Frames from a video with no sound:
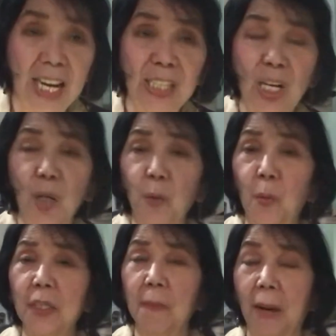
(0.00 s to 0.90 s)
Now,
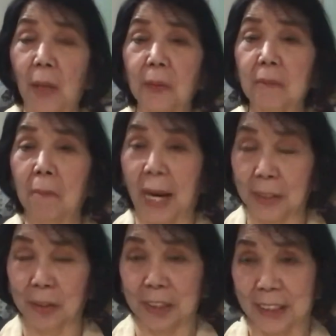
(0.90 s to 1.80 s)
what about
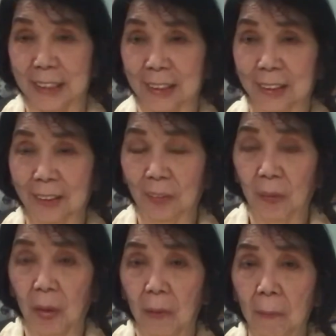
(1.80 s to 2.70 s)
minors? No?
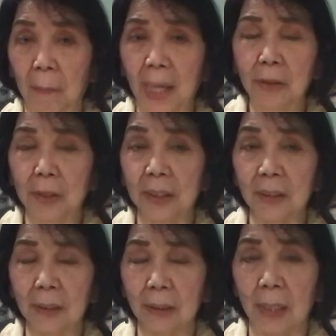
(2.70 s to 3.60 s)

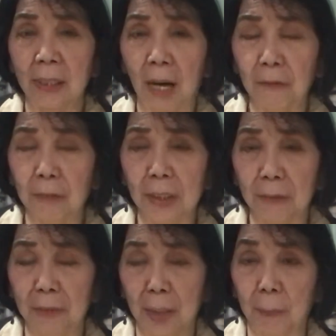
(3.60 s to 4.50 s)
Minors in the
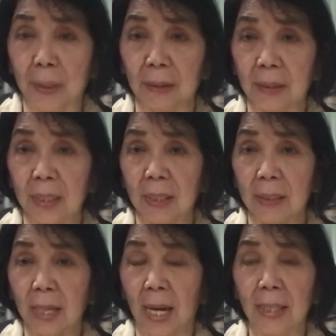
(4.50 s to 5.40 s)
Philippines
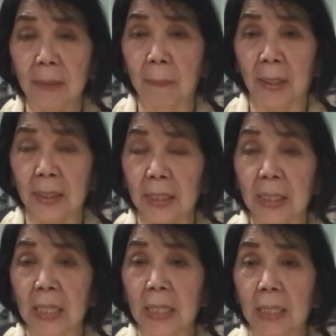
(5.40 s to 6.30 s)
is anybody
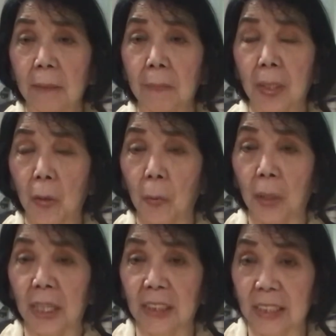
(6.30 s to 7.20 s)
below
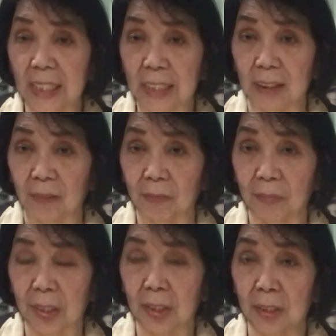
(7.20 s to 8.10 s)
18
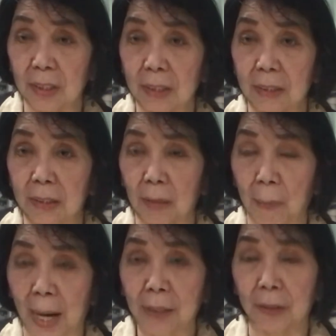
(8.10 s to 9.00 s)
is considered a
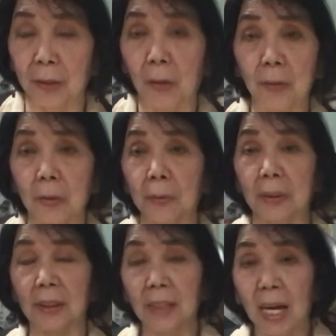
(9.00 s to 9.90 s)
minor, although in
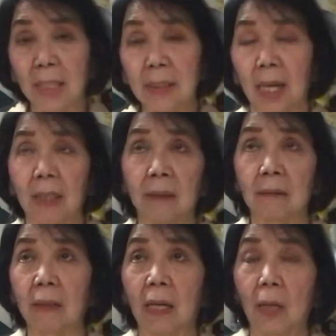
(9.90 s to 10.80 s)
the States, and
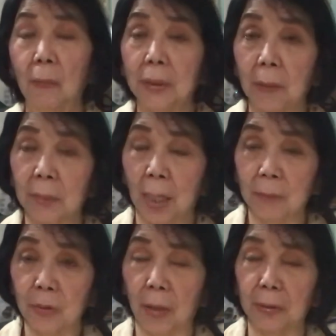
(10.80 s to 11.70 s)
we
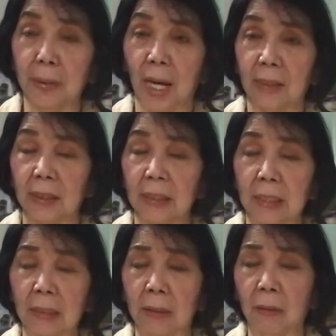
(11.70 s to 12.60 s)
sometimes recognize it
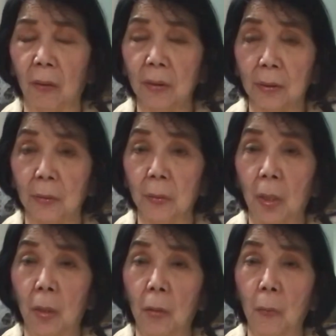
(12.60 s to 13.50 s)
here also,
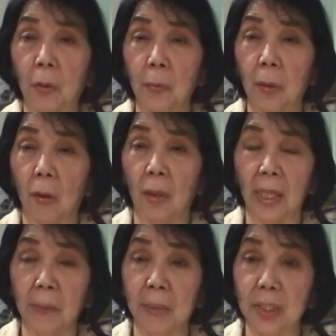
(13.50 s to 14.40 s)
what we call
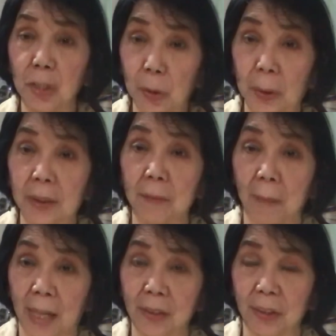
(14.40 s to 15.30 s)
a matured
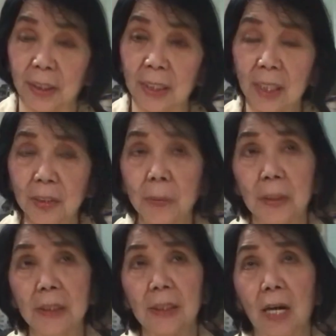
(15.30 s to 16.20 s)
minor. In other
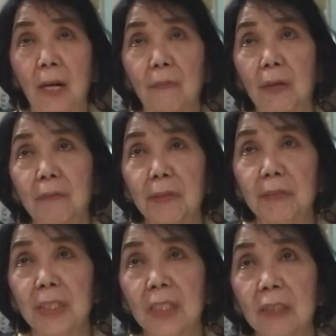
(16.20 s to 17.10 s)
words, from
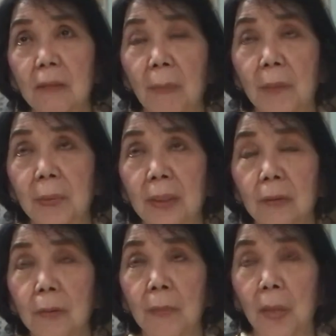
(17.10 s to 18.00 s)
15 to maybe
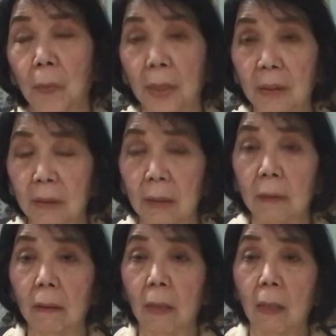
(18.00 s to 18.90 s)
to below
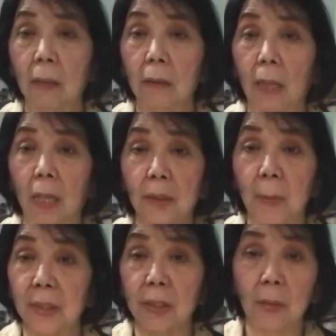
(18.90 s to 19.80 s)
18,
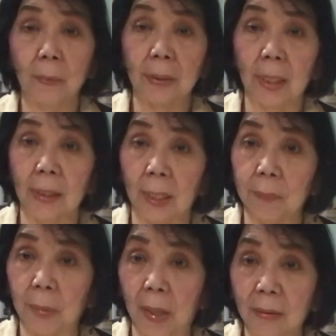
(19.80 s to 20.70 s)
especially when they get
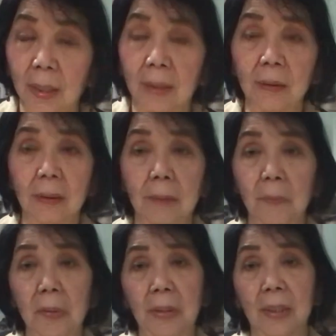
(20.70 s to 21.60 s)
pregnant,
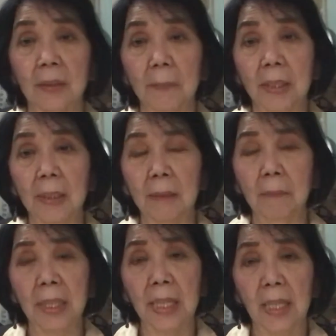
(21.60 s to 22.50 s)
more or less may
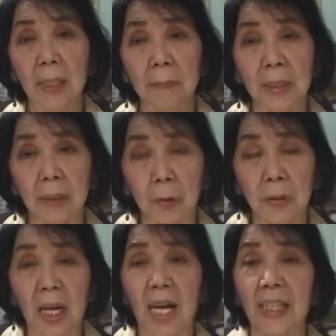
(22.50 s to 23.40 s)
alam na ito,
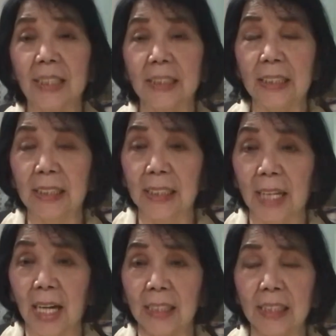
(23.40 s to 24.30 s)
nakakaintindi
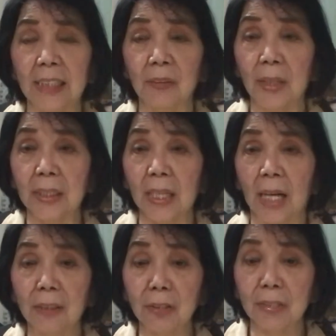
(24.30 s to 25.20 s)
na, you can already
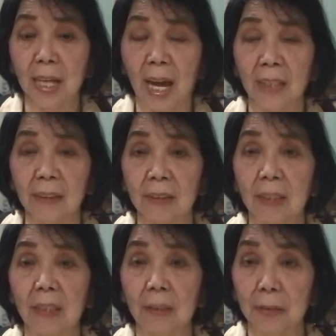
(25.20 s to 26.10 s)
understand
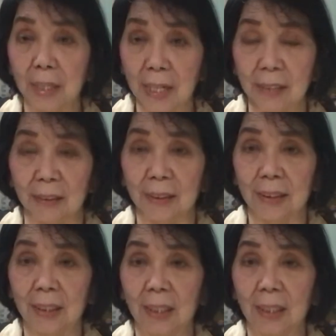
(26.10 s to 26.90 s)
things.